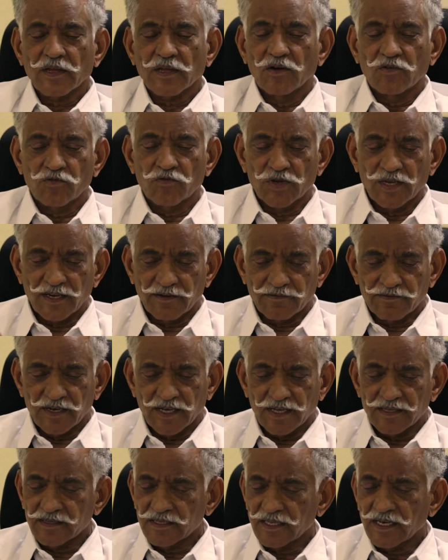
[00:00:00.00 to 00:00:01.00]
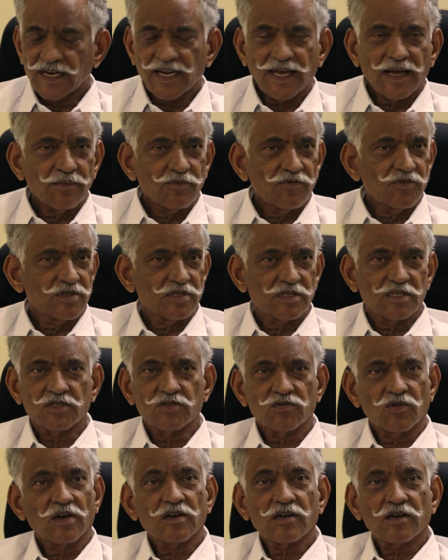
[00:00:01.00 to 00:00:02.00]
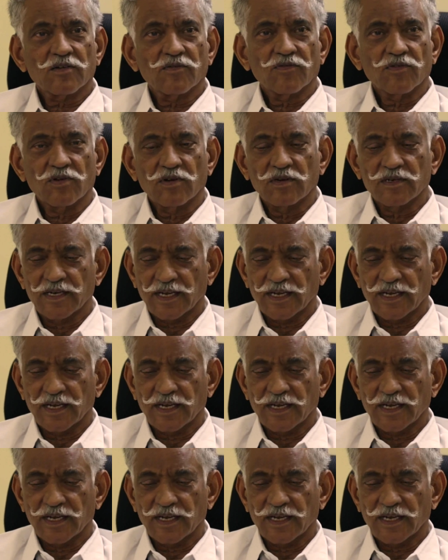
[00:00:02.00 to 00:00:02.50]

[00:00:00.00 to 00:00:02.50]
We have done the lab, which is wonderful.